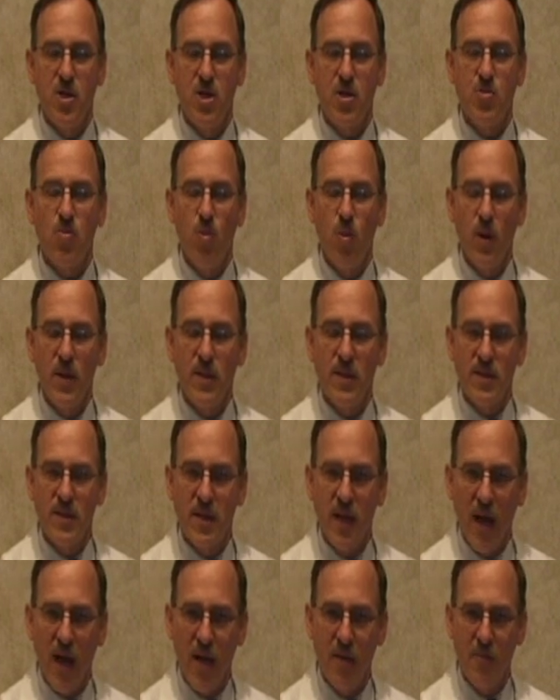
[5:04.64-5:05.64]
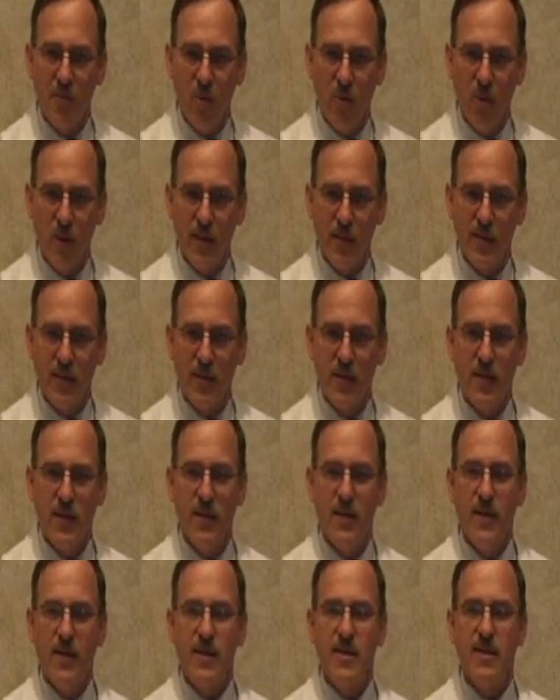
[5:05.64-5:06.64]
Just one side point
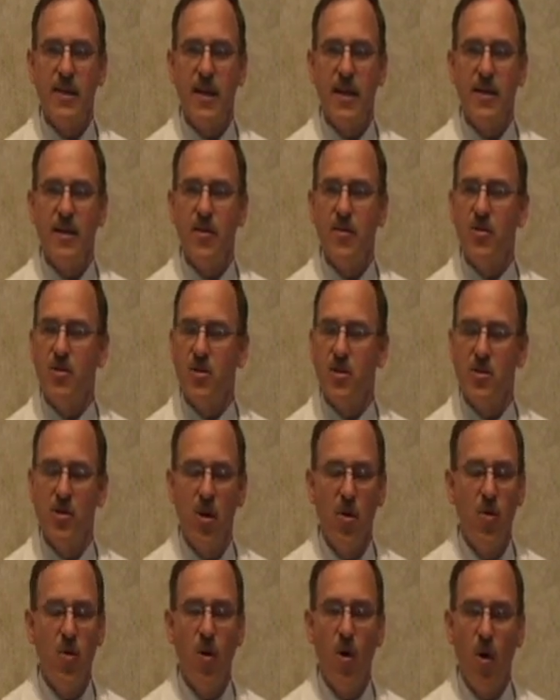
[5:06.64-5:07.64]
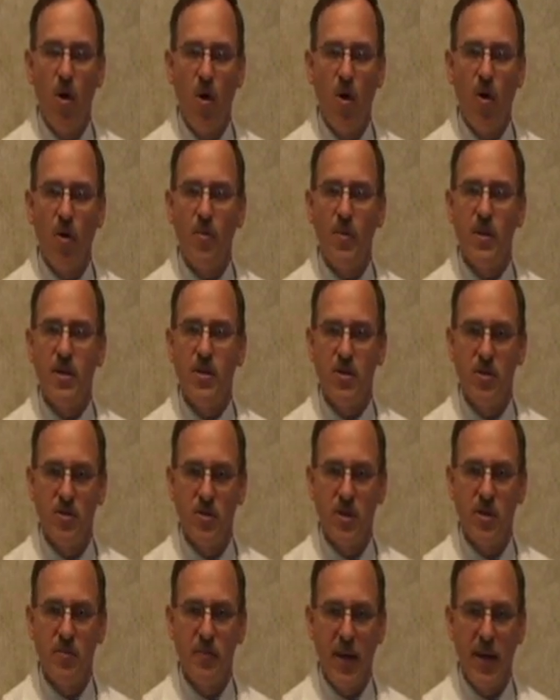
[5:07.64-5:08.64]
is that there's no harm in
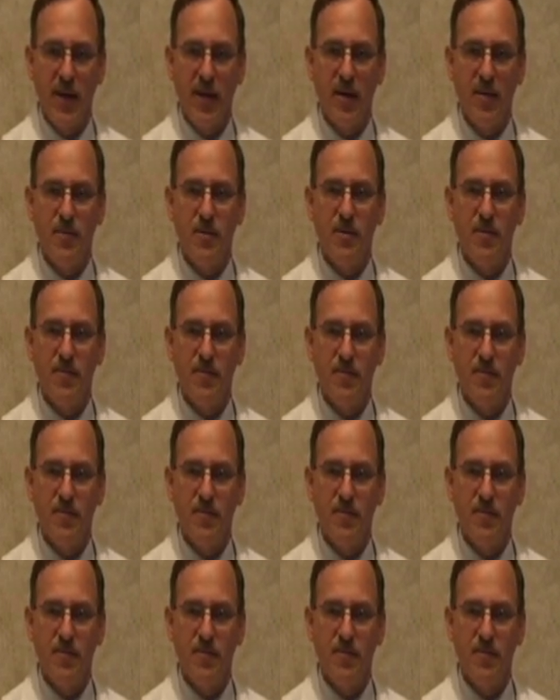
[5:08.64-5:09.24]
using makeup.